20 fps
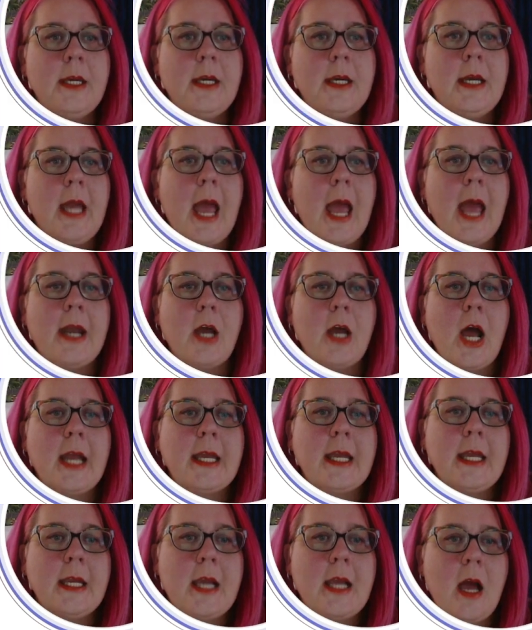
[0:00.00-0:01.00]
and I
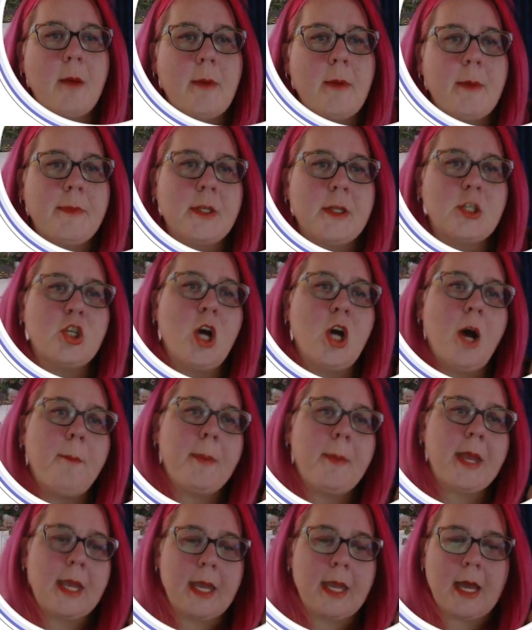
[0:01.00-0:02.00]
can come up the top
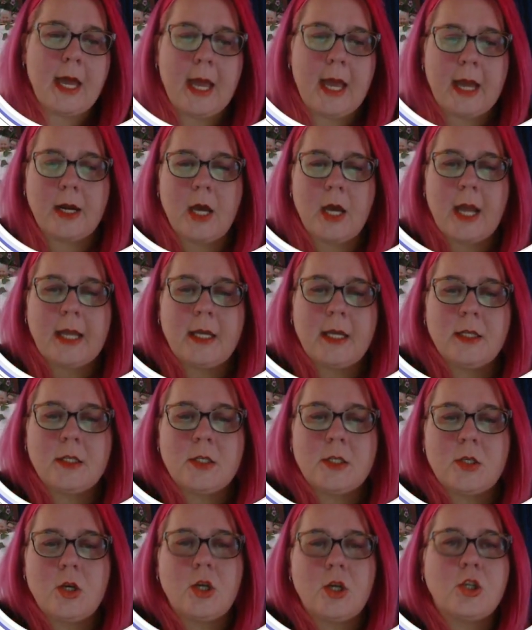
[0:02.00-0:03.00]
here and I can
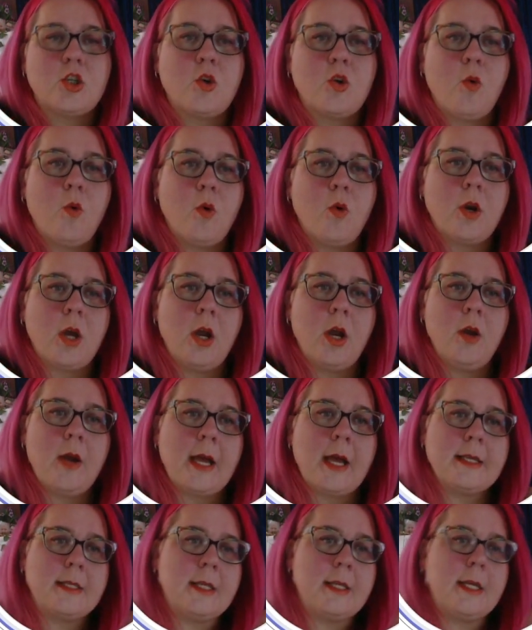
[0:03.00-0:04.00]
search auto
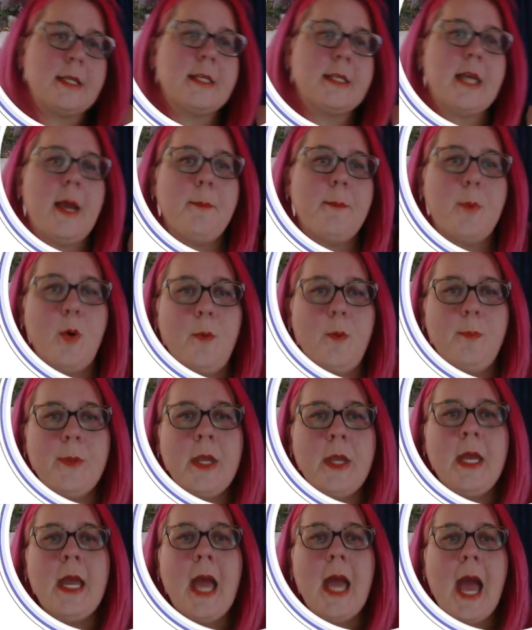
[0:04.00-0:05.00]
as an example,
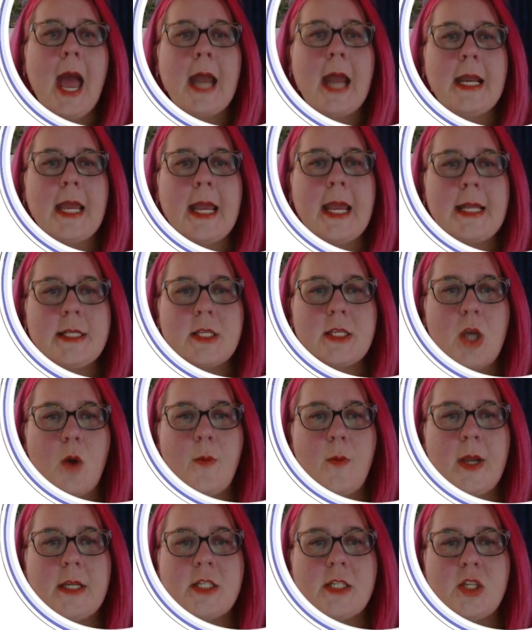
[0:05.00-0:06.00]
and it's
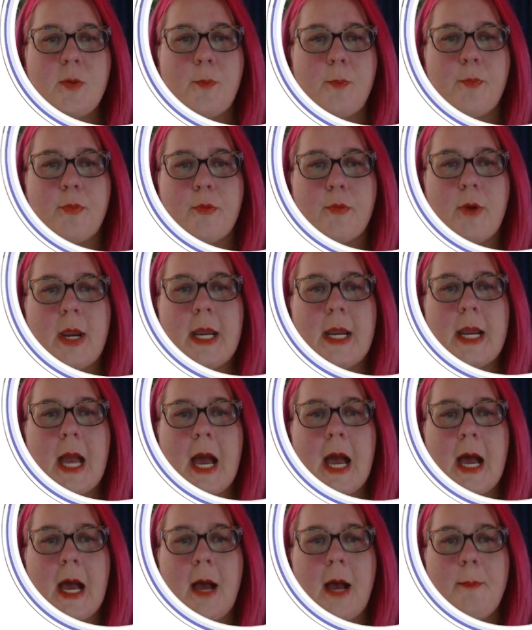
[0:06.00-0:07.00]
going to bring
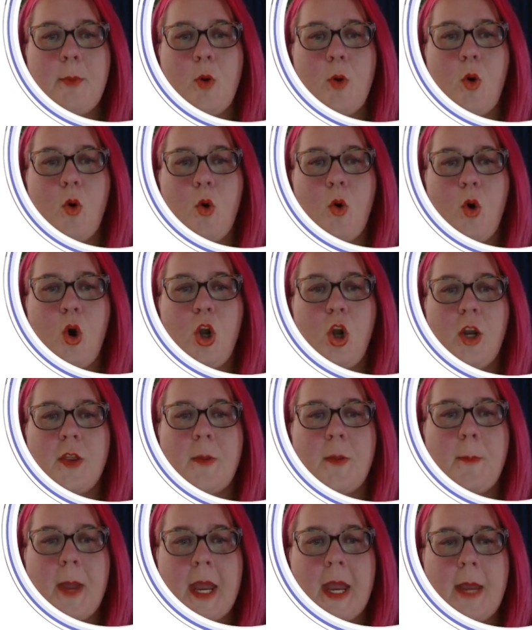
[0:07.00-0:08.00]
up all of the
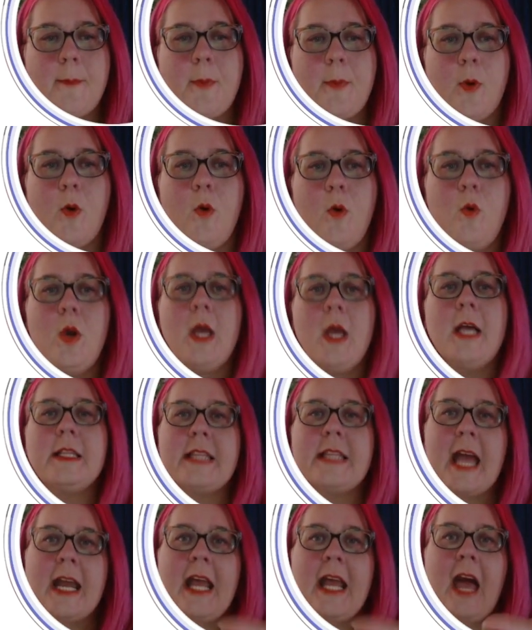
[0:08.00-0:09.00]
people
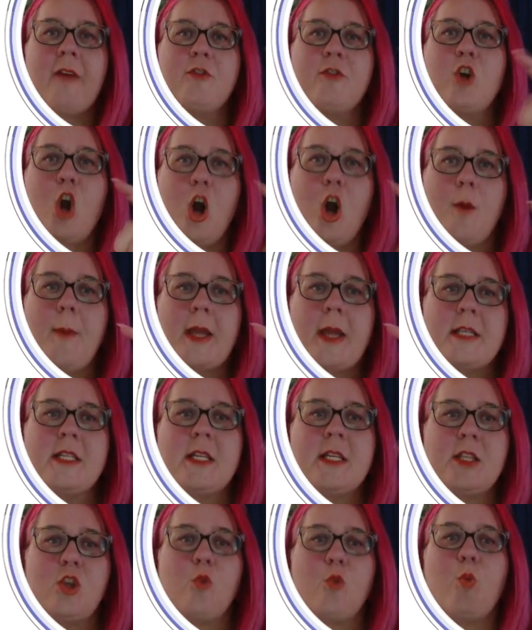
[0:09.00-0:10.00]
that have
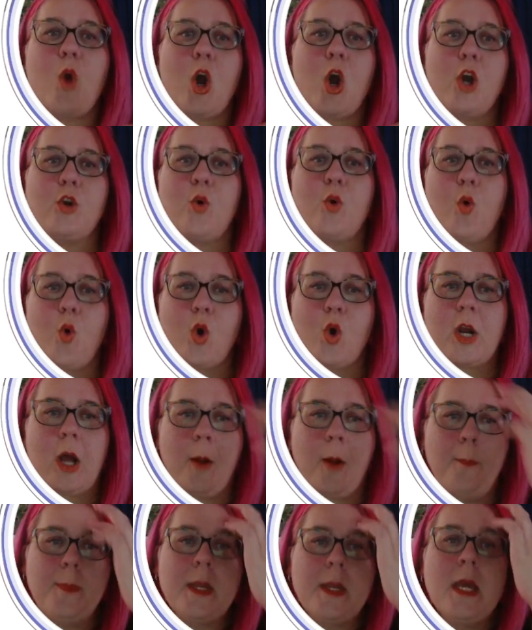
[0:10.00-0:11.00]
commented the word auto.
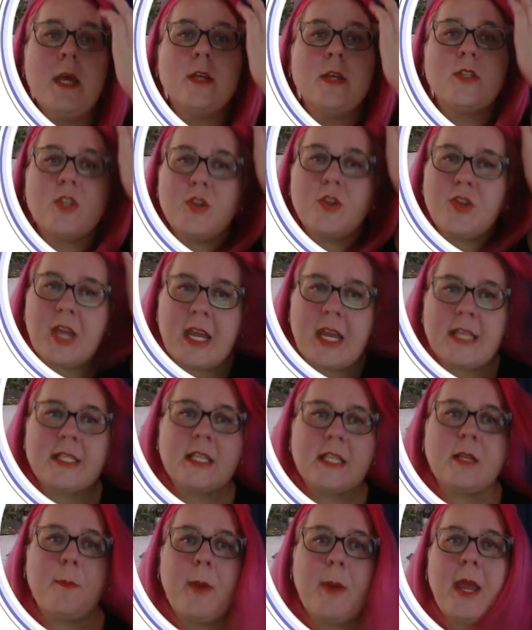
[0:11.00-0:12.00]
So these are
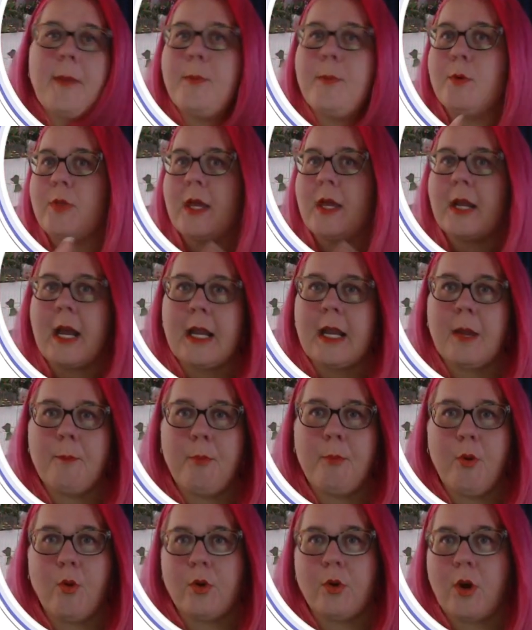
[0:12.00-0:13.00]
the people that I can
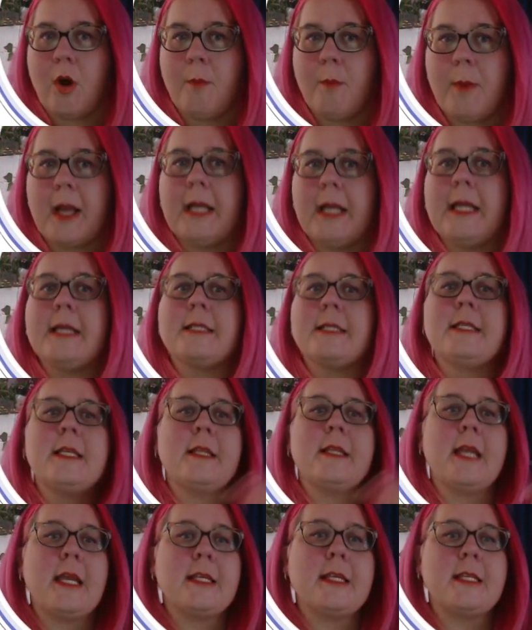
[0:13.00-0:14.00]
put on my list.
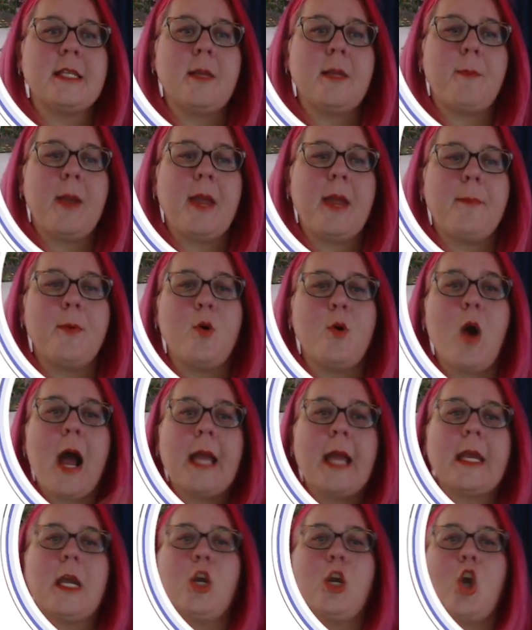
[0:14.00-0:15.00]
These are the people I
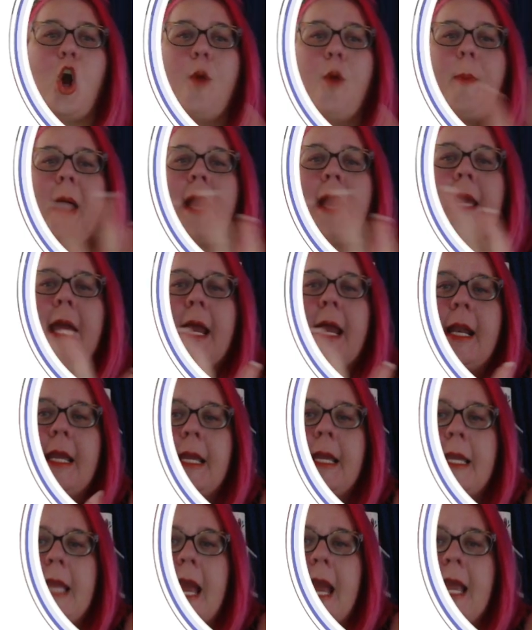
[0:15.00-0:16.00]
can go back and
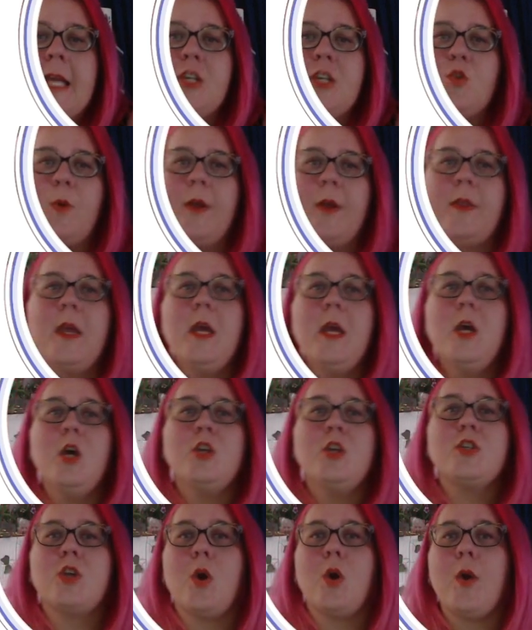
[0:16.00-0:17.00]
engage with.
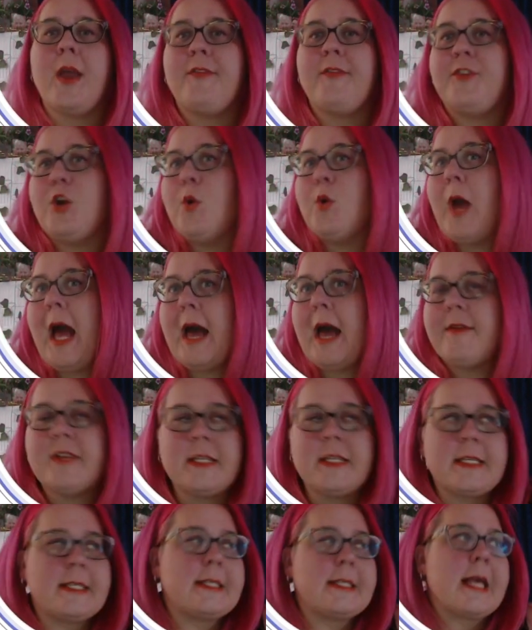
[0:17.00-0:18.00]
So if you have a
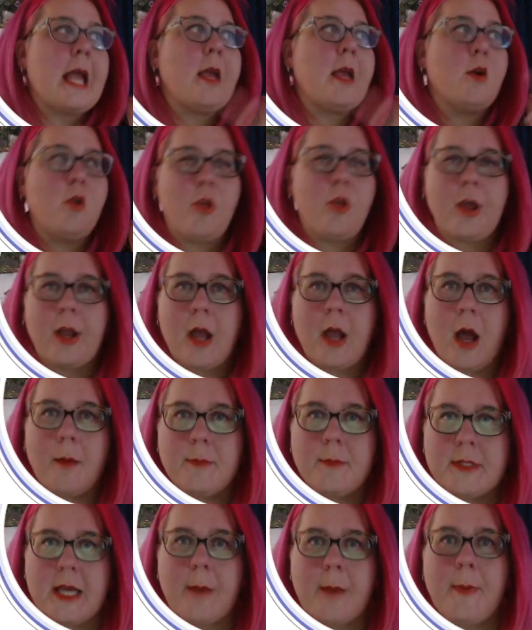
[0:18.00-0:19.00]
sale that
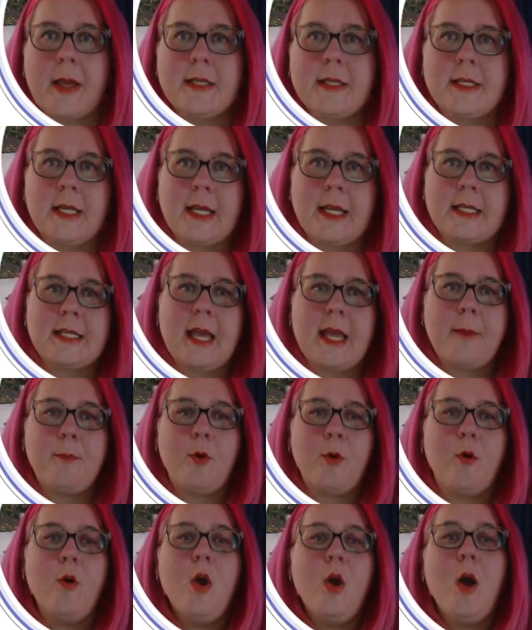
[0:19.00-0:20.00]
comes up as an
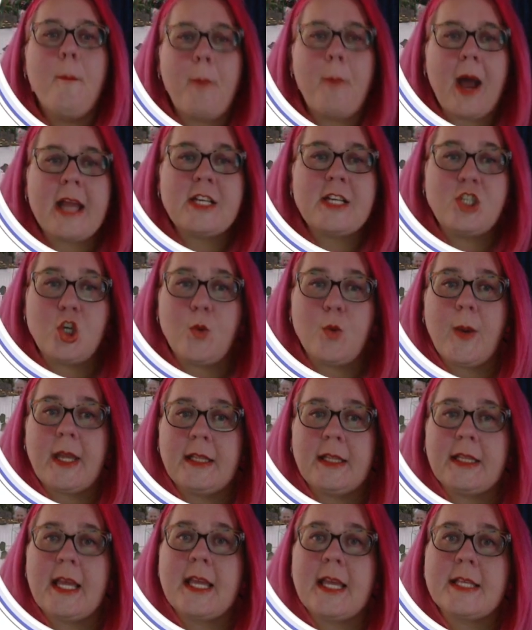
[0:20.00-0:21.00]
example, by
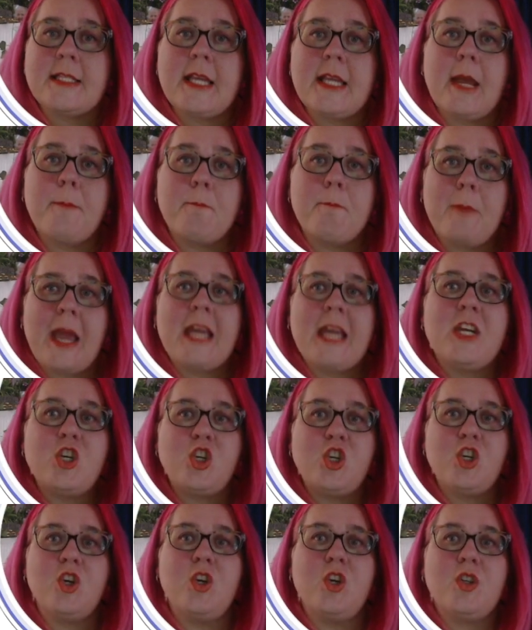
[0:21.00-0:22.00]
doing this, it
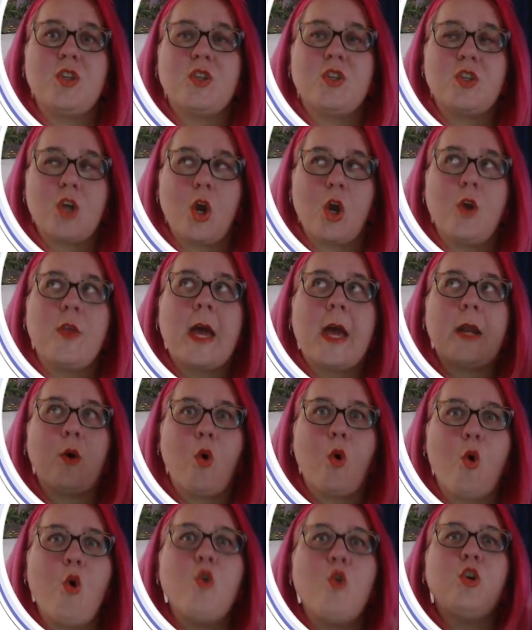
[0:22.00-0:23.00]
makes you so that
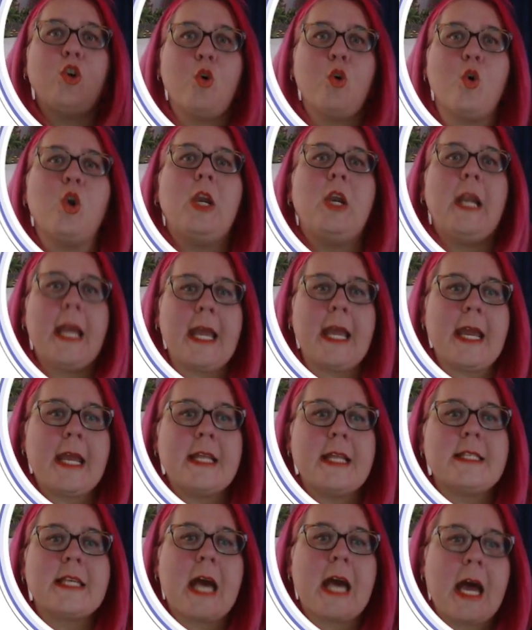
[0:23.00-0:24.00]
all your
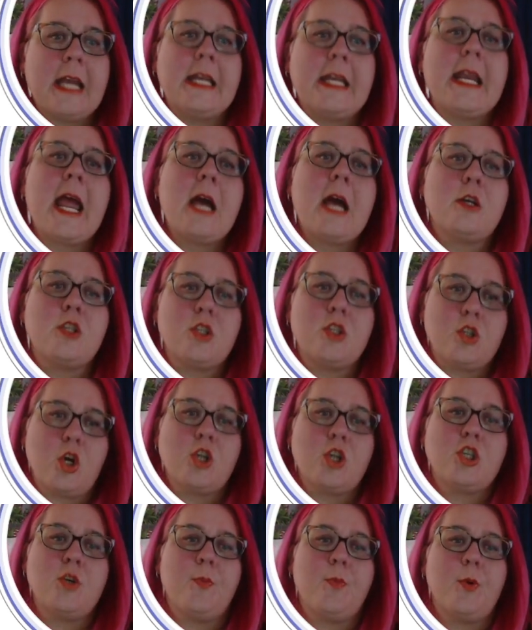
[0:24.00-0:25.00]
leads are now
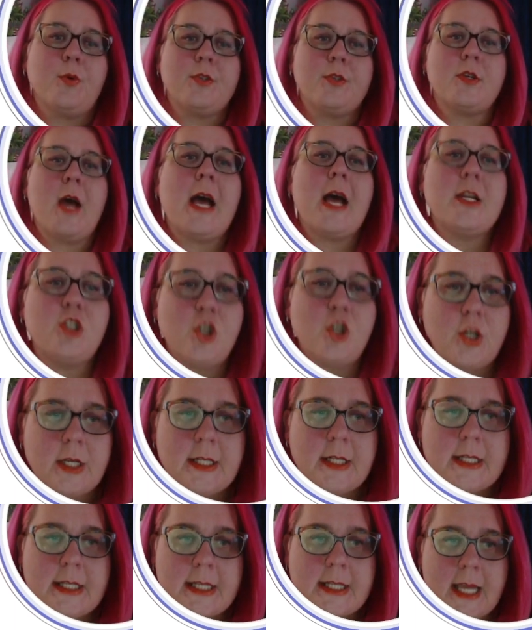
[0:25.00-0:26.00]
searchable. So as you
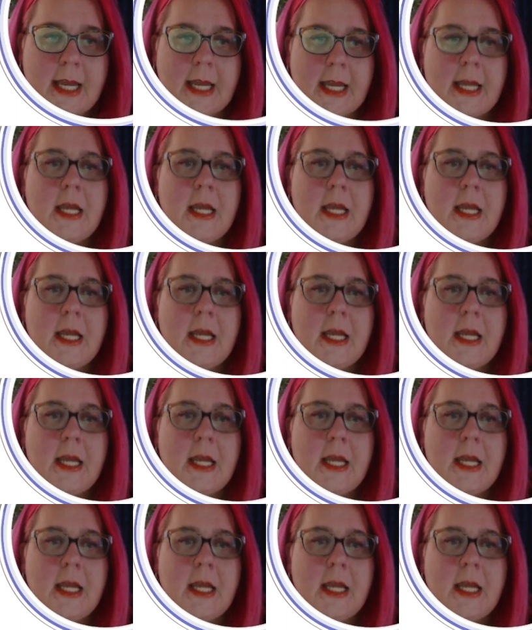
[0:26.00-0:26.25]
can see,